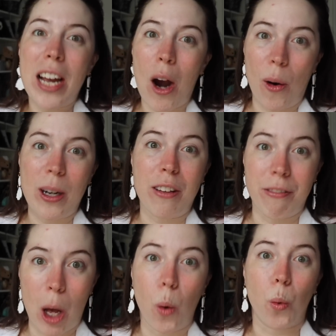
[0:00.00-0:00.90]
I already
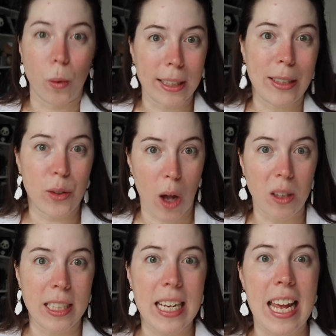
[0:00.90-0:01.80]
felt really
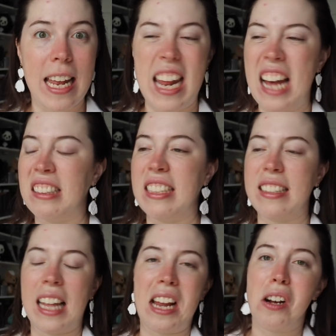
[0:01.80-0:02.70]
solid in at
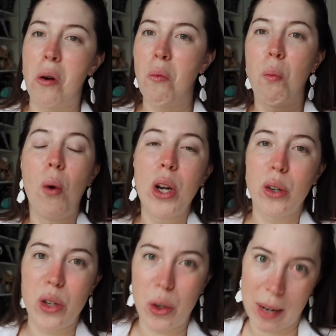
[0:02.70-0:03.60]
least like one
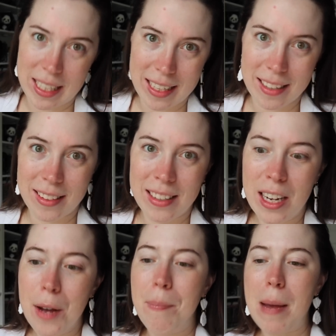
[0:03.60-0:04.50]
or two ideas.
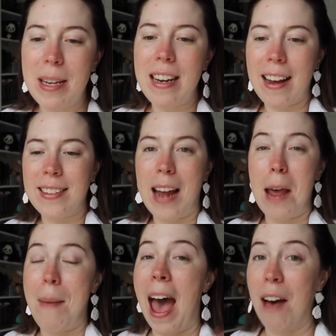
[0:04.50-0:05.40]
Maybe next
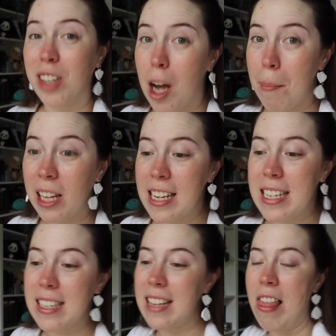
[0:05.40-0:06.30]
time have a couple
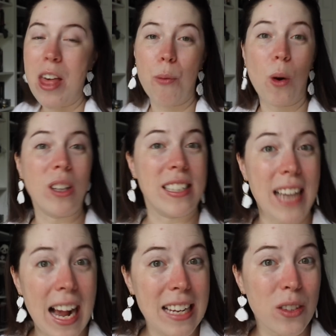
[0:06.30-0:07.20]
ideas and then roll a
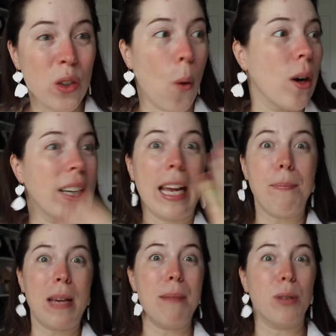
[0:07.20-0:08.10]
dice or
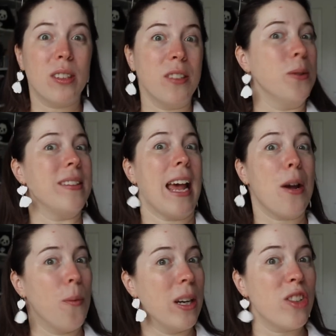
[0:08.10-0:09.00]
get people to say
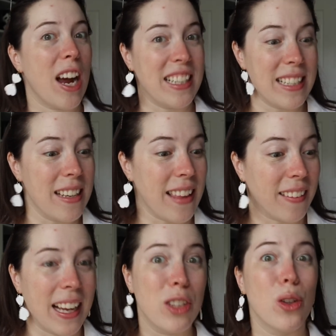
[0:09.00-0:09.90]
which idea they
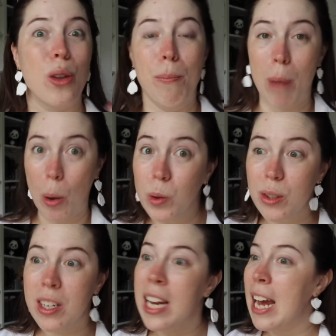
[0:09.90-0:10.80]
liked the
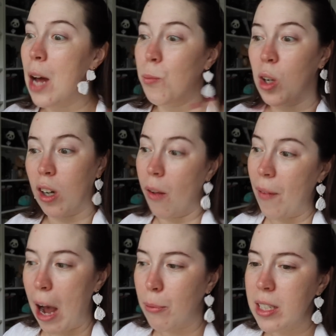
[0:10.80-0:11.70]
most and work on
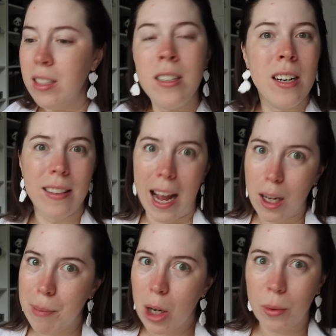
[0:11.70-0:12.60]
that one. That
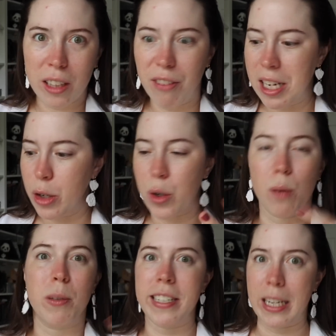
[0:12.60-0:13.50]
could be a really fun
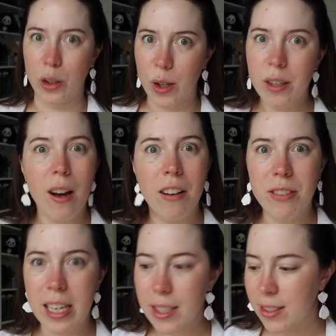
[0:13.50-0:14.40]
interpretation of
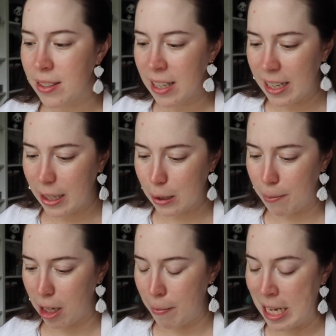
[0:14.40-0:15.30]
this
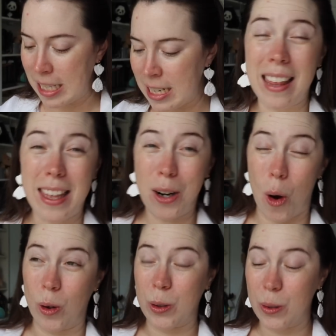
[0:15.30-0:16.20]
experiment. I
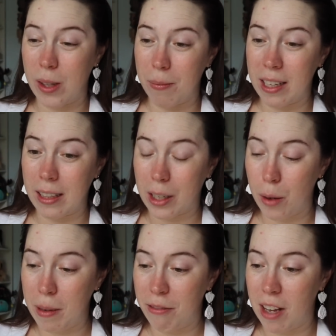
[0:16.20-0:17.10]
think also something that
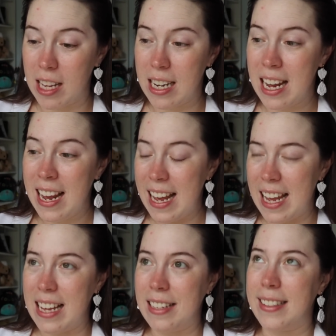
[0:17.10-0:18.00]
could be fun
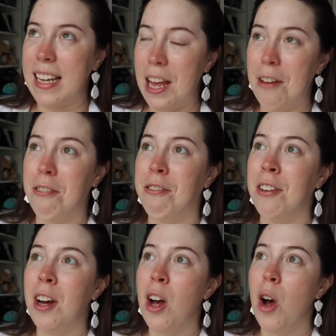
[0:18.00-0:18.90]
is if
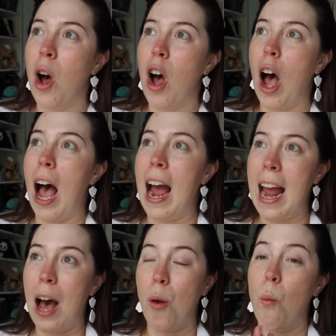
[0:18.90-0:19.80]
I
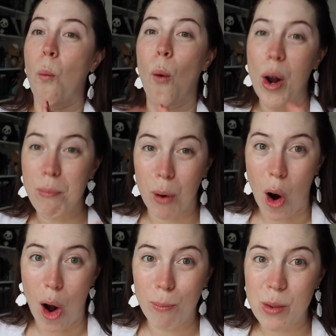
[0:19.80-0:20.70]
had one
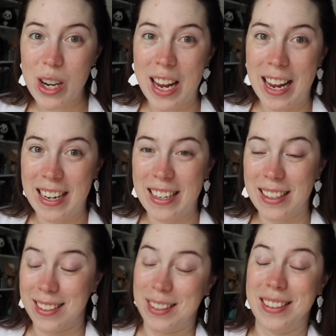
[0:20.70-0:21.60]
prompt
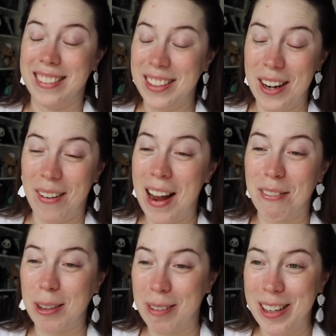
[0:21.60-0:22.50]
and, you know,
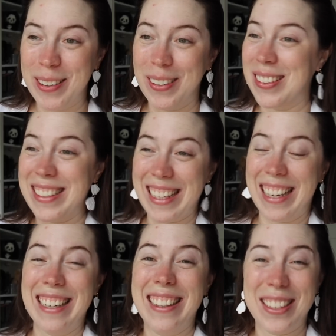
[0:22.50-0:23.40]
everyone who was
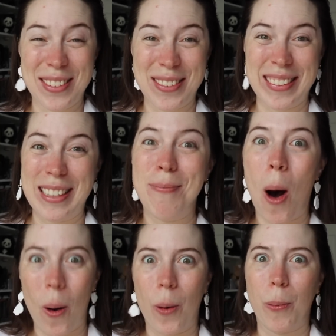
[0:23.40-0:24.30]
in the stream
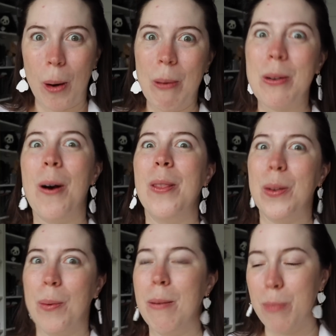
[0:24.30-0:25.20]
all wrote on
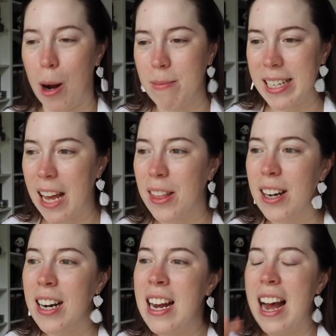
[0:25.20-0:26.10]
this one prompt
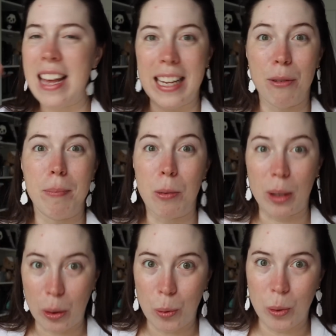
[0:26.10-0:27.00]
together. I think it would be
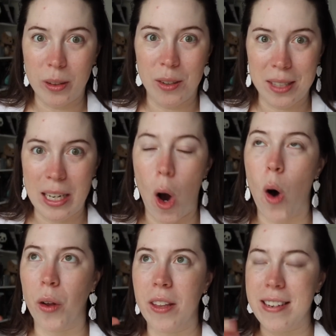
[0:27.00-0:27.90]
really cool to see
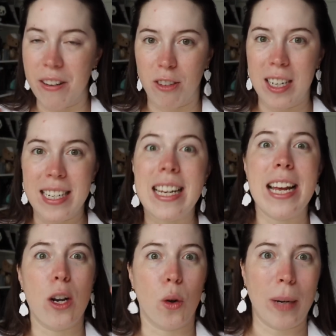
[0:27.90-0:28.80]
all the different
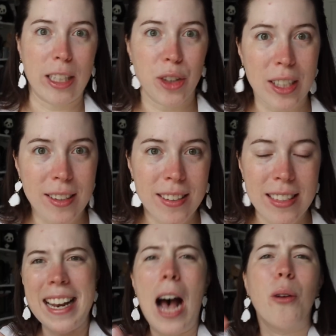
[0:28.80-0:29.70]
iterations
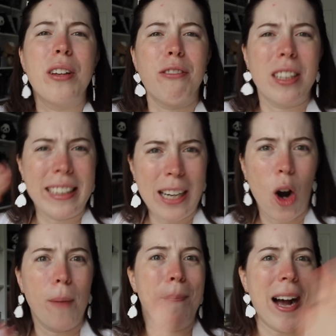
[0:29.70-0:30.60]
and how differently
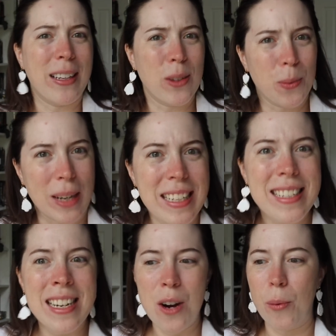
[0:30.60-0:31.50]
our minds
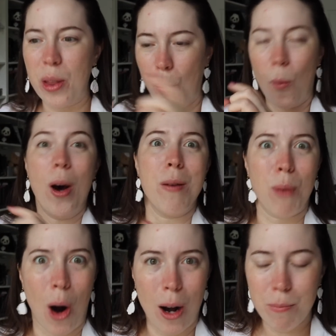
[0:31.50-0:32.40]
went with one
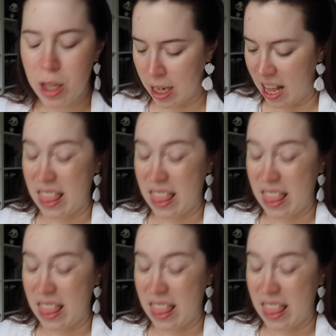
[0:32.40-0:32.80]
prompt.